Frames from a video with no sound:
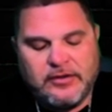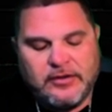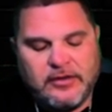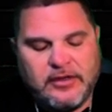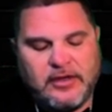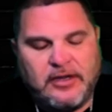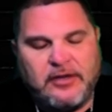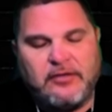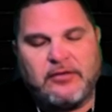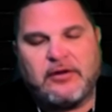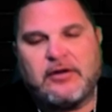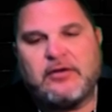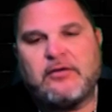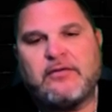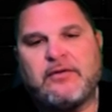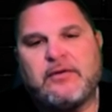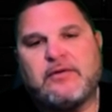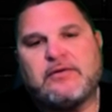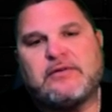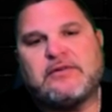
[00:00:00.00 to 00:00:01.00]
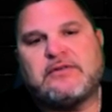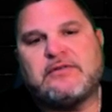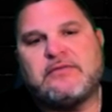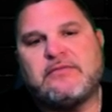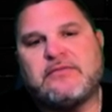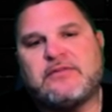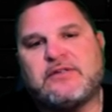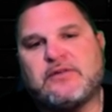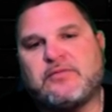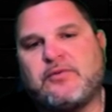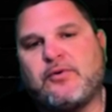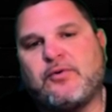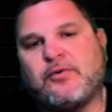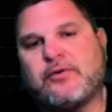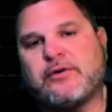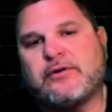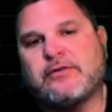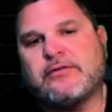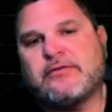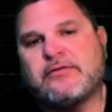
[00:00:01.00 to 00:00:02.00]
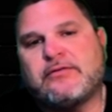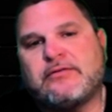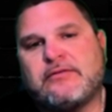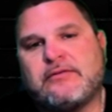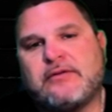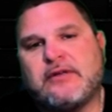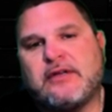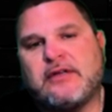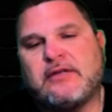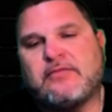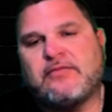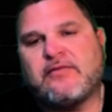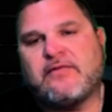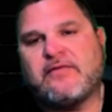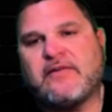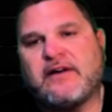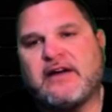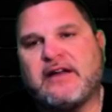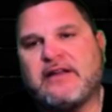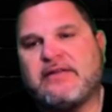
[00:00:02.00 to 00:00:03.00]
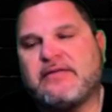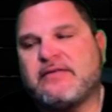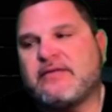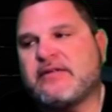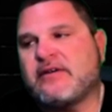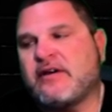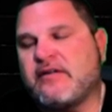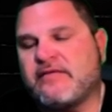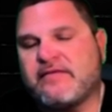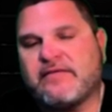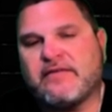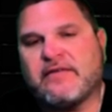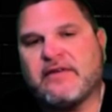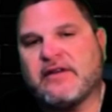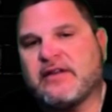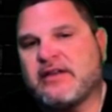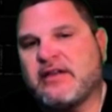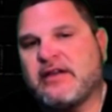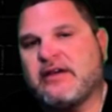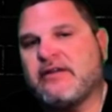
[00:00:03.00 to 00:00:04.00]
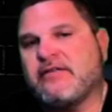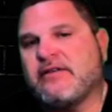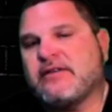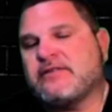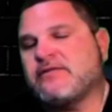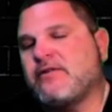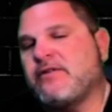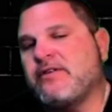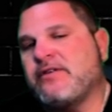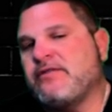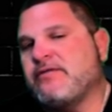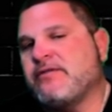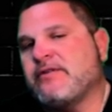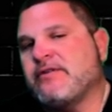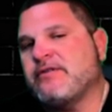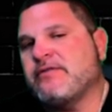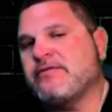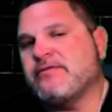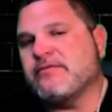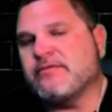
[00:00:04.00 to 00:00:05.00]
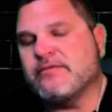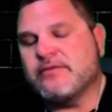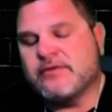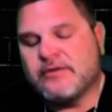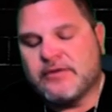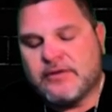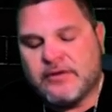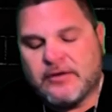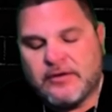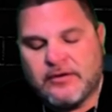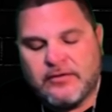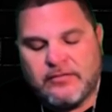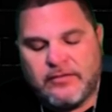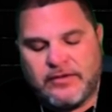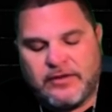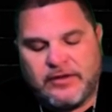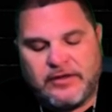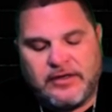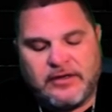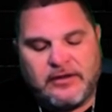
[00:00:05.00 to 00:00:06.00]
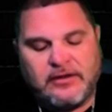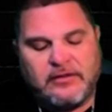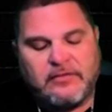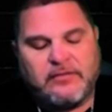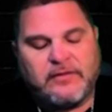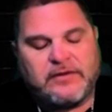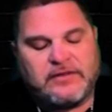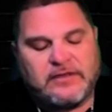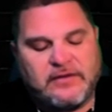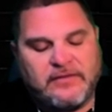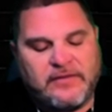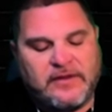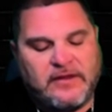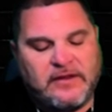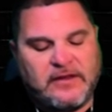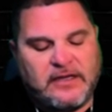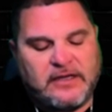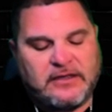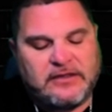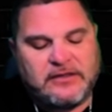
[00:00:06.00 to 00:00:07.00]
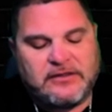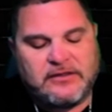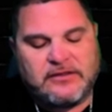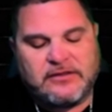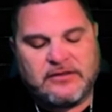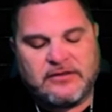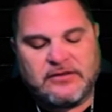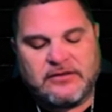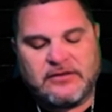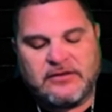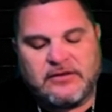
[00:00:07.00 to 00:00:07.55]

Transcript: You can only support and provide comfort and care. That's all that you can do when you're dealing with something that's